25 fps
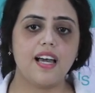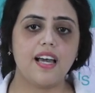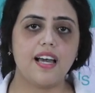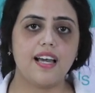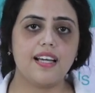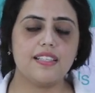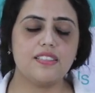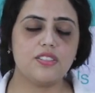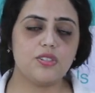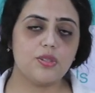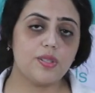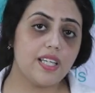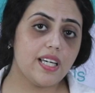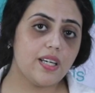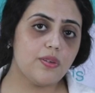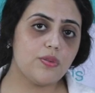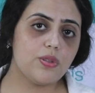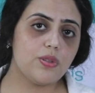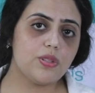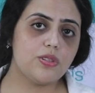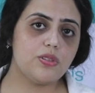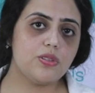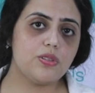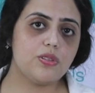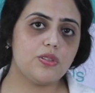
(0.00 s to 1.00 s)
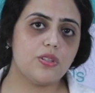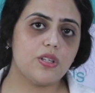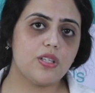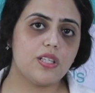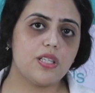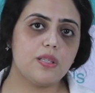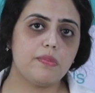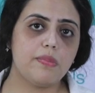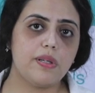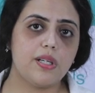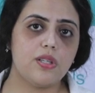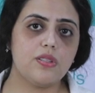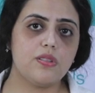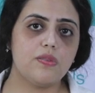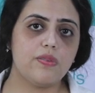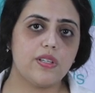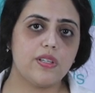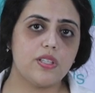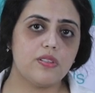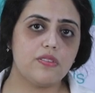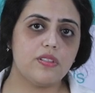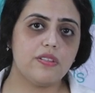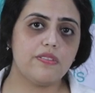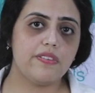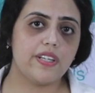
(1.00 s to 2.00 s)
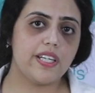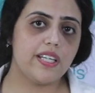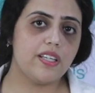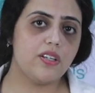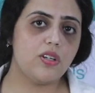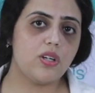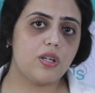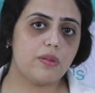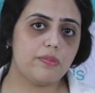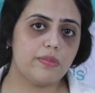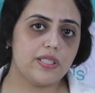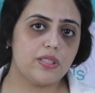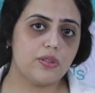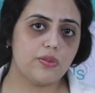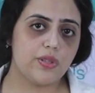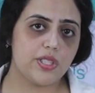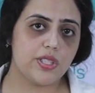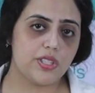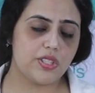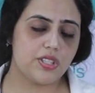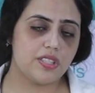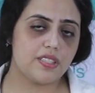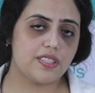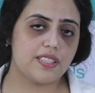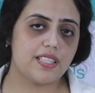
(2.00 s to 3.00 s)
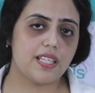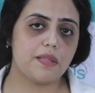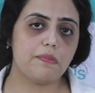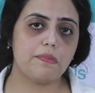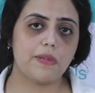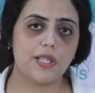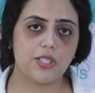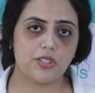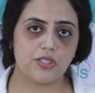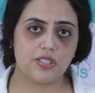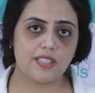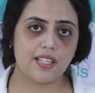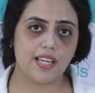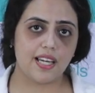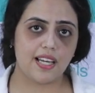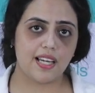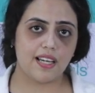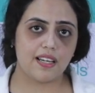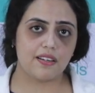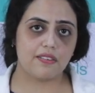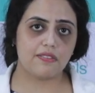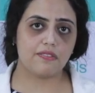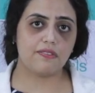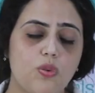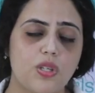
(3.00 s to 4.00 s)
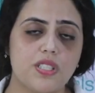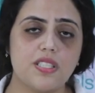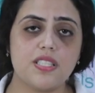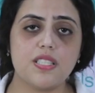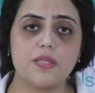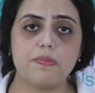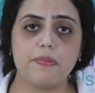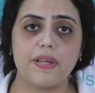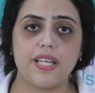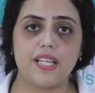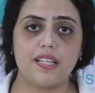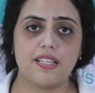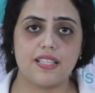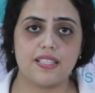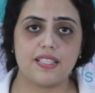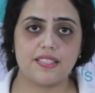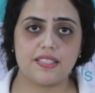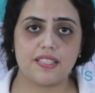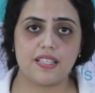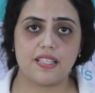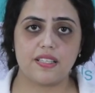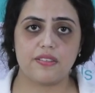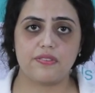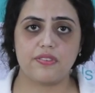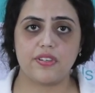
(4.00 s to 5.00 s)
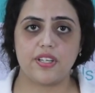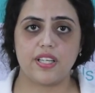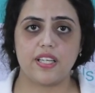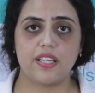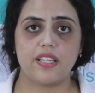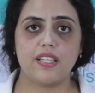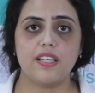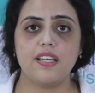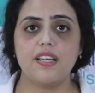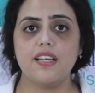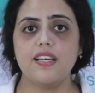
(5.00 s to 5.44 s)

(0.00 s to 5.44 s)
And today I want to talk about one of the very common questions that patients have. What is painless delivery?